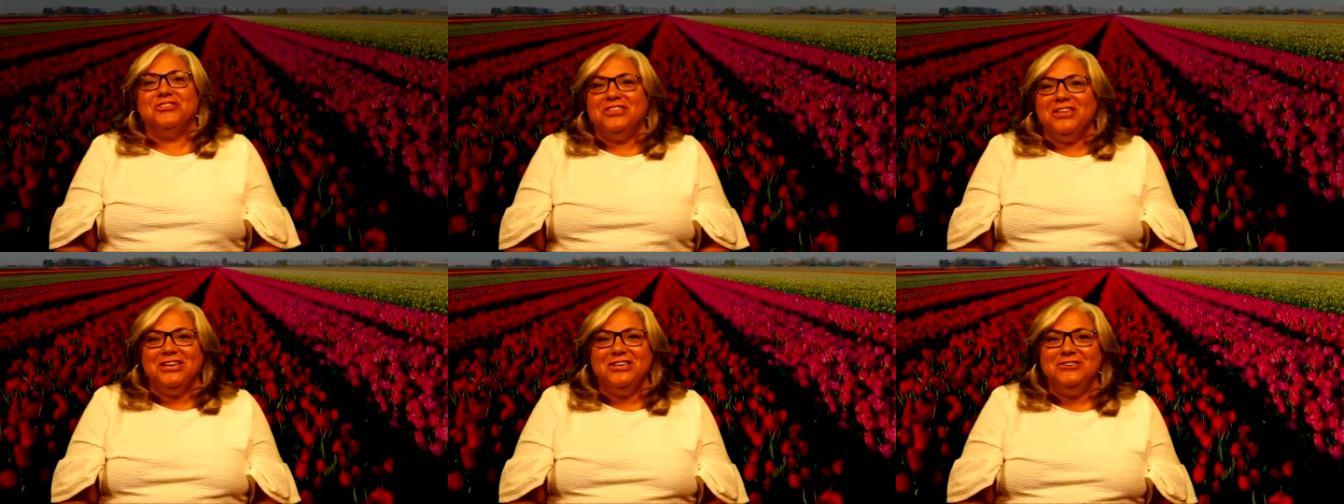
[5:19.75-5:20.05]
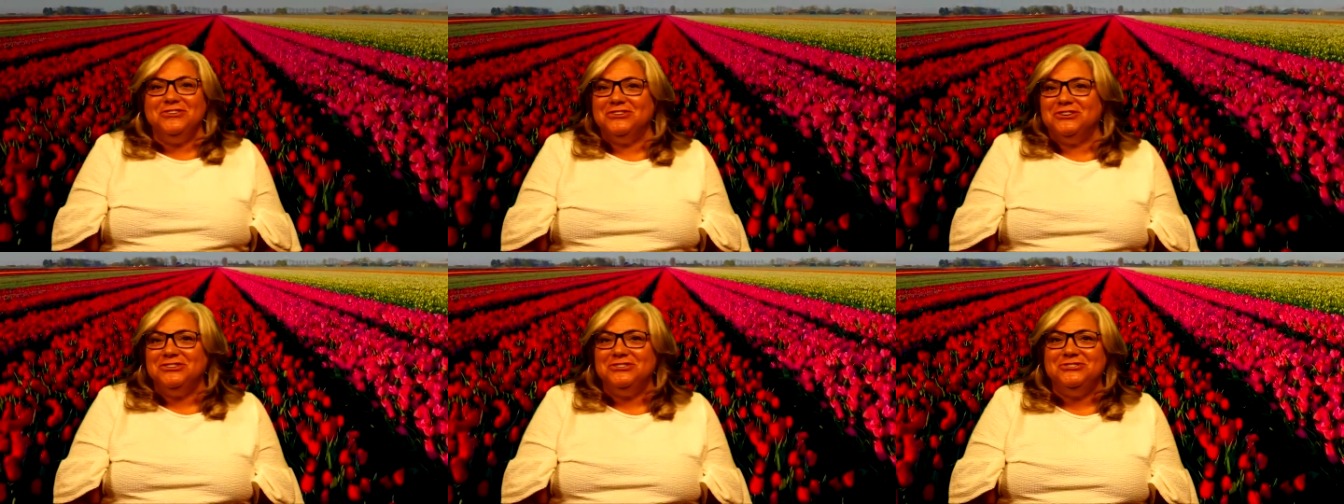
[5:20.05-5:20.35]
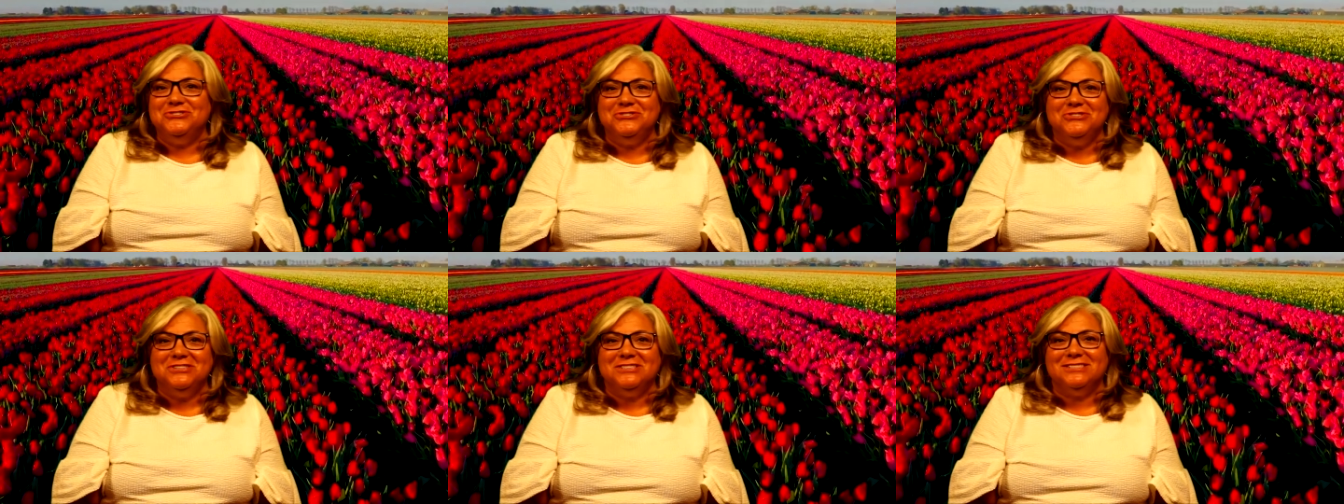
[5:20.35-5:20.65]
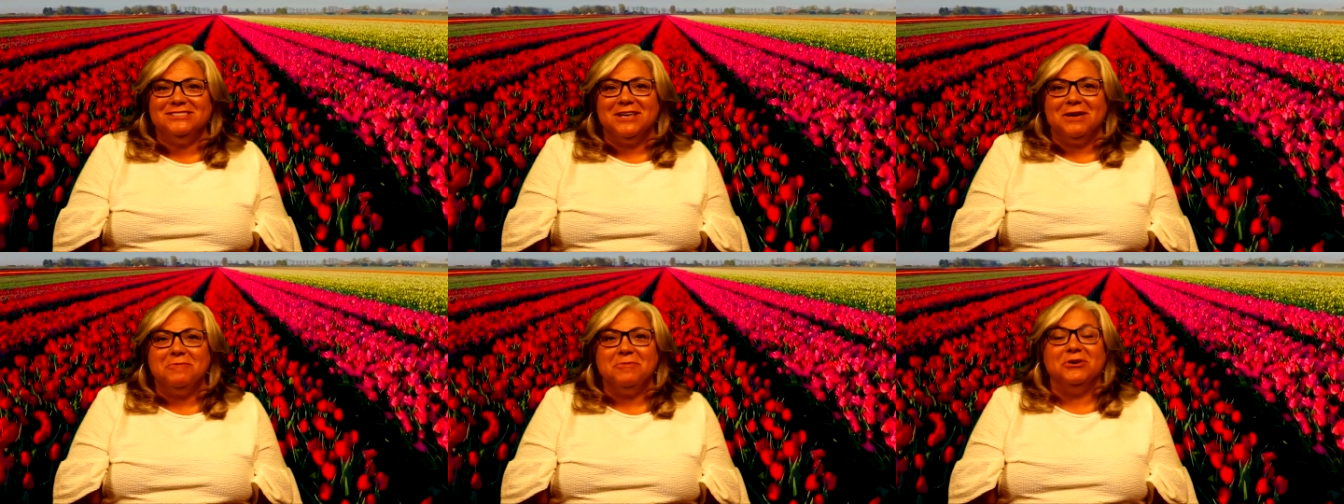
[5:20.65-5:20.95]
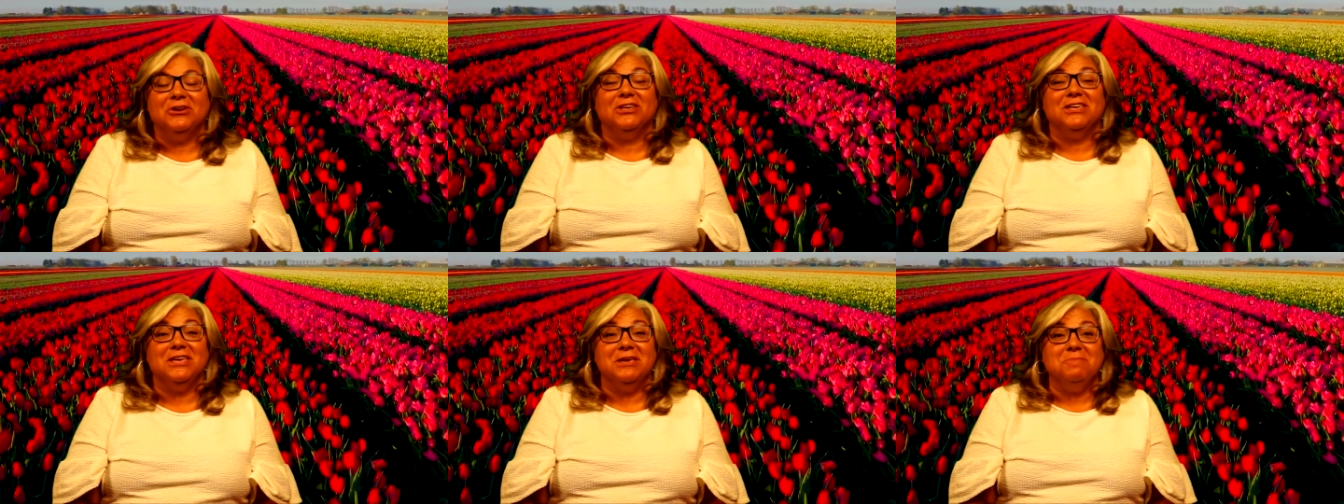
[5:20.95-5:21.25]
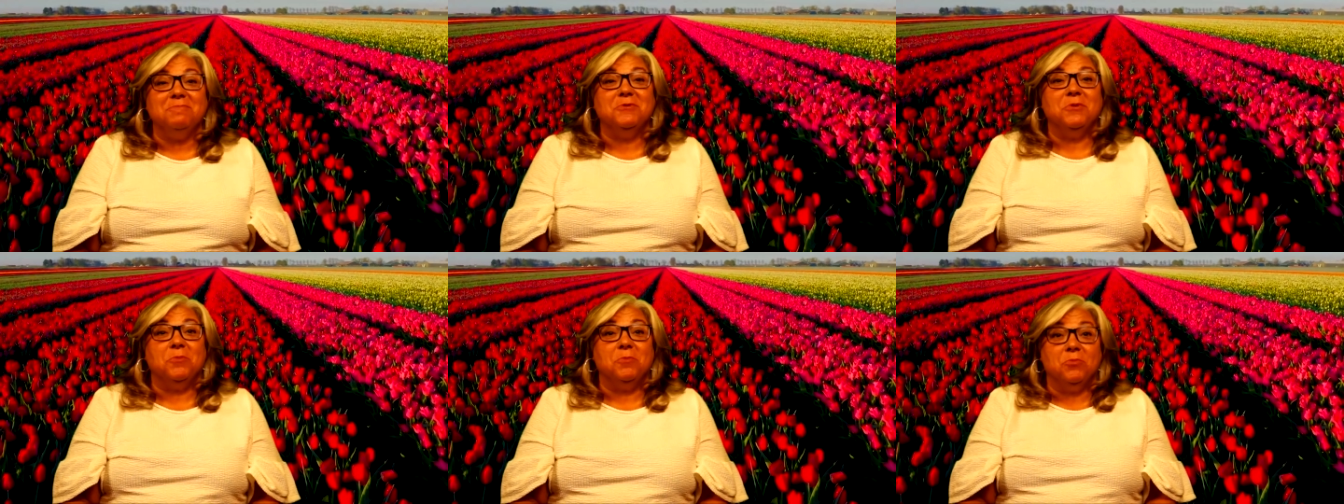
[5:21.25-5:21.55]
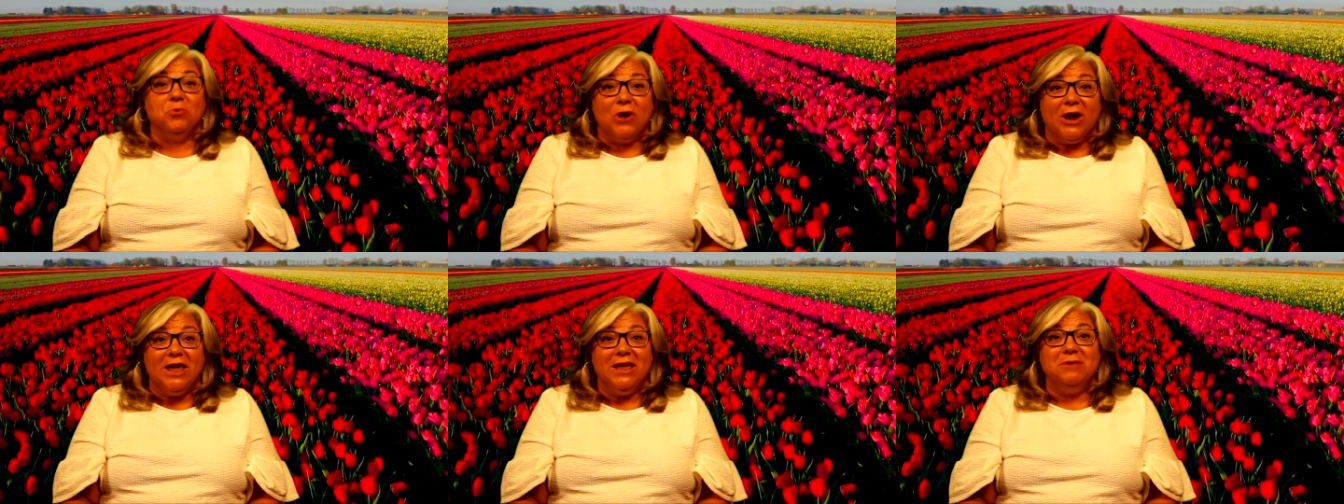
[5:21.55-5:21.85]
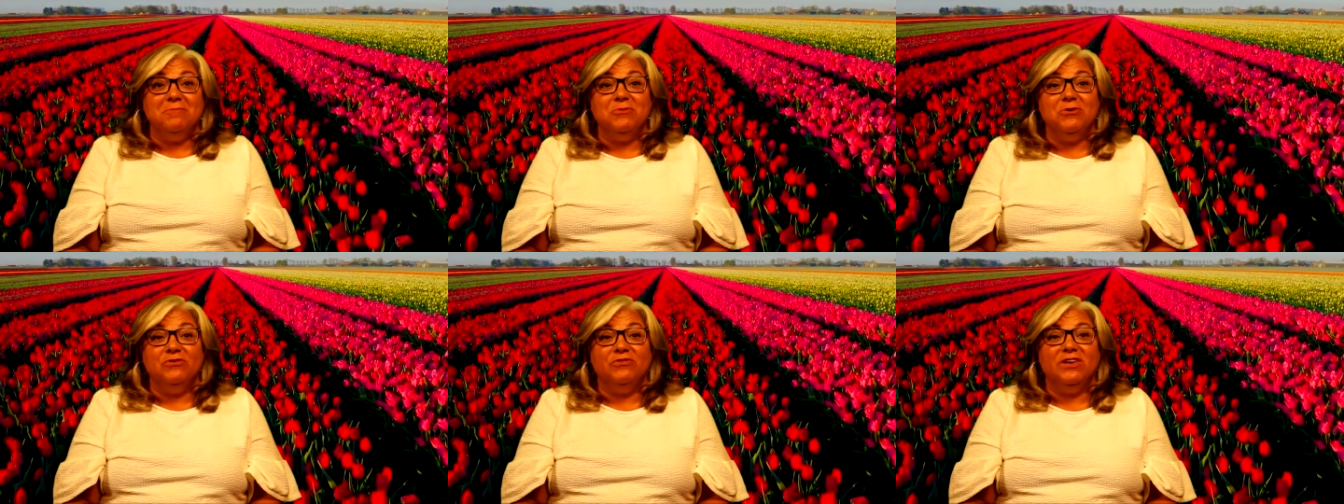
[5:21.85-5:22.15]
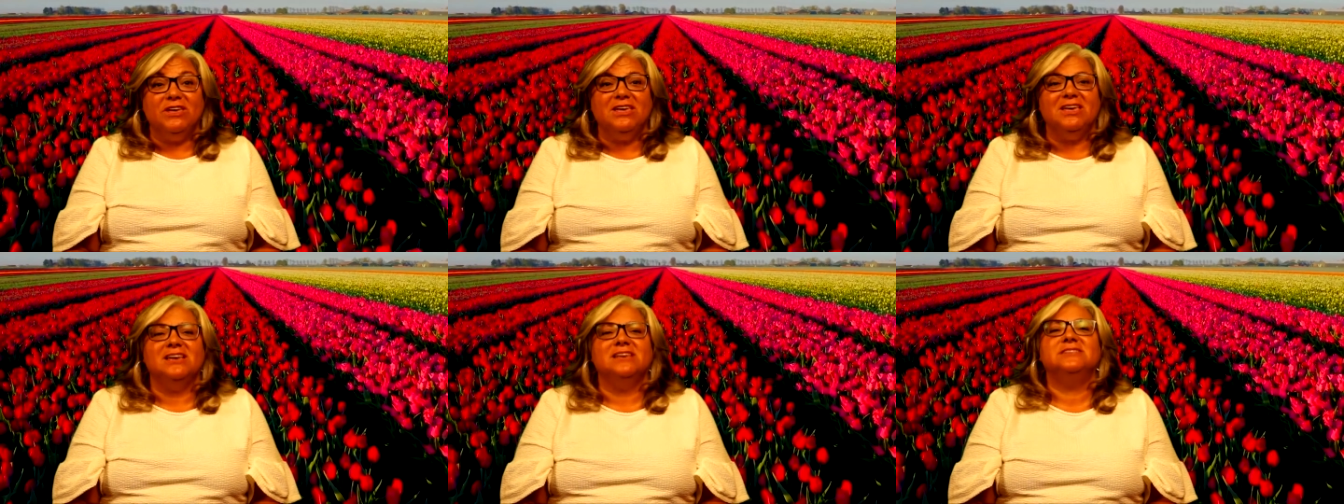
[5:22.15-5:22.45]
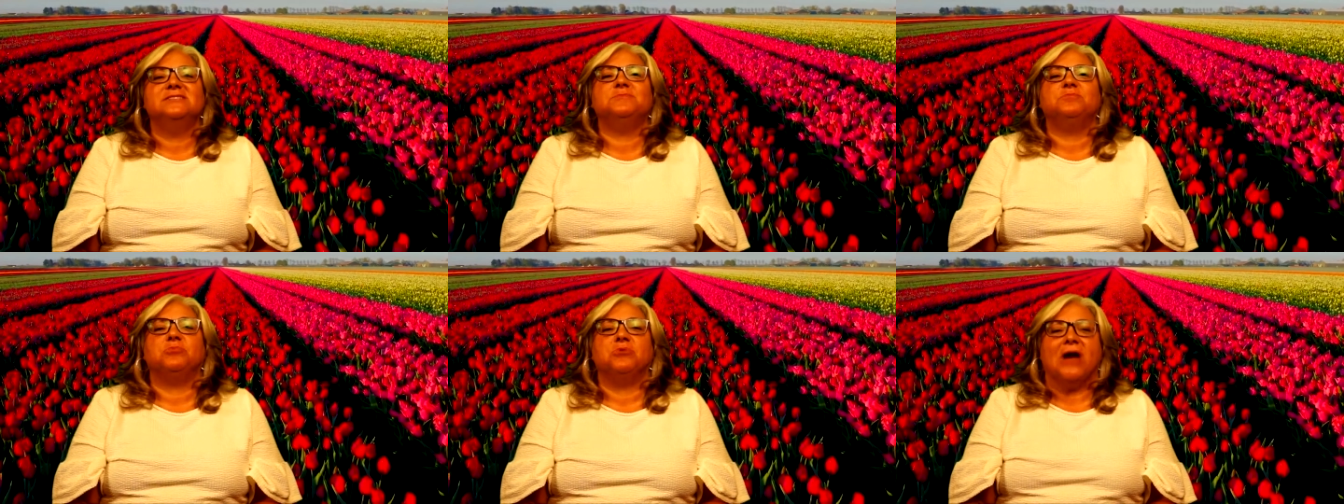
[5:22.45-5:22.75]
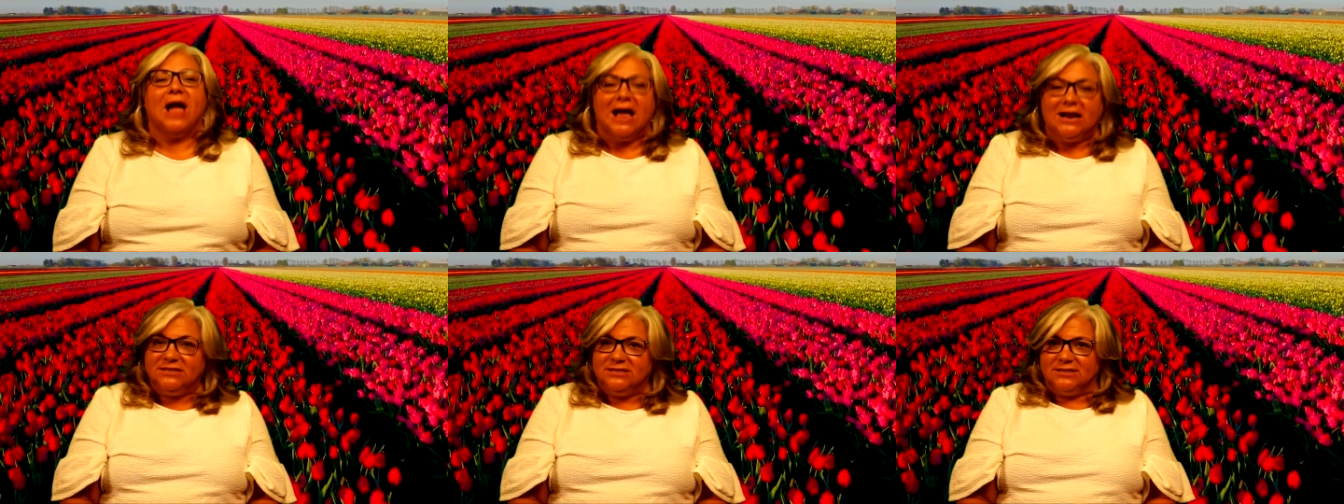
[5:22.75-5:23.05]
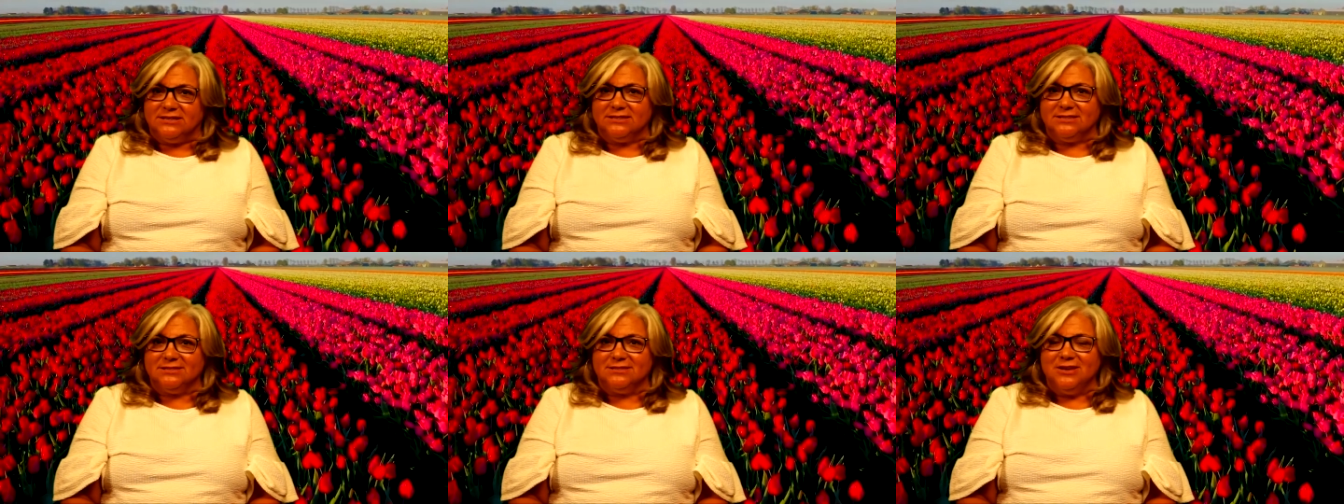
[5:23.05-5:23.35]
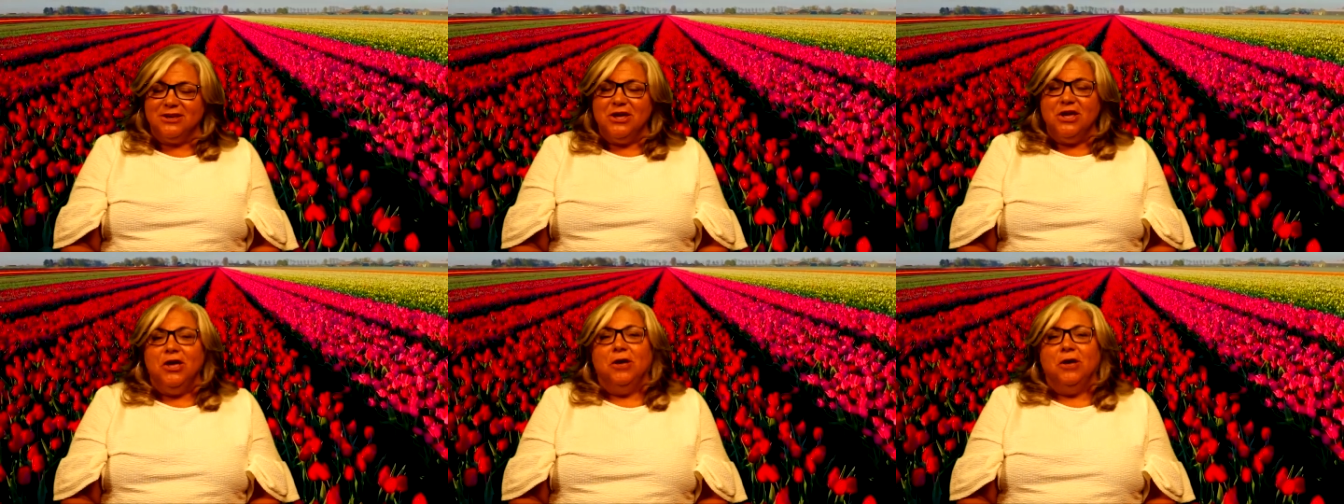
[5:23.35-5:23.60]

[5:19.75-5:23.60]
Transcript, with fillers: thing you can do this summer to keep your brain moving is practice.